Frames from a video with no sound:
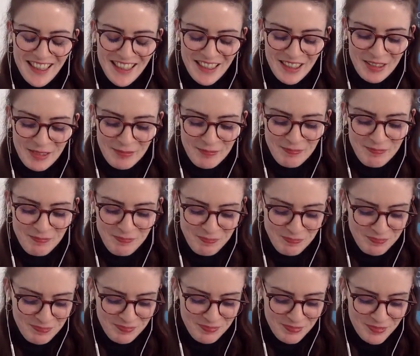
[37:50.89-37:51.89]

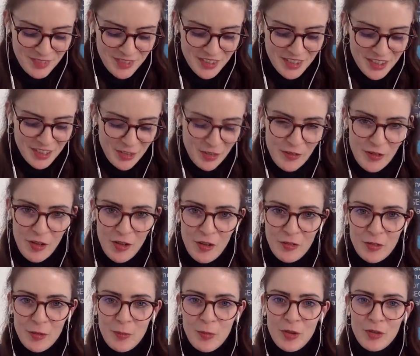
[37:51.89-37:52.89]
So
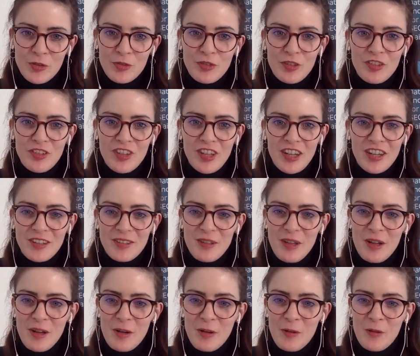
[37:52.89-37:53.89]
on the personal
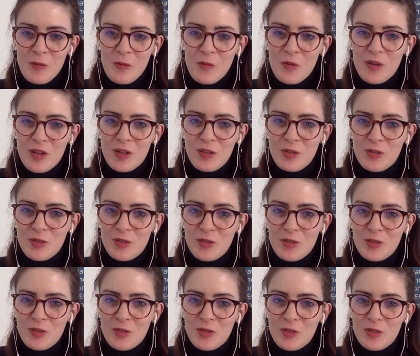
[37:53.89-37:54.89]
side, what are you
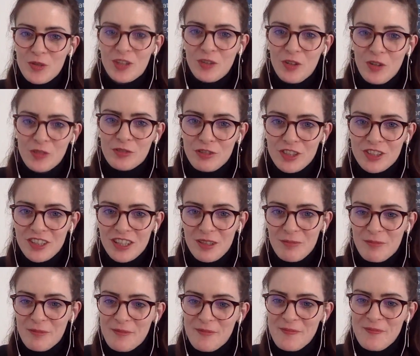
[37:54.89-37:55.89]
doing on your free time?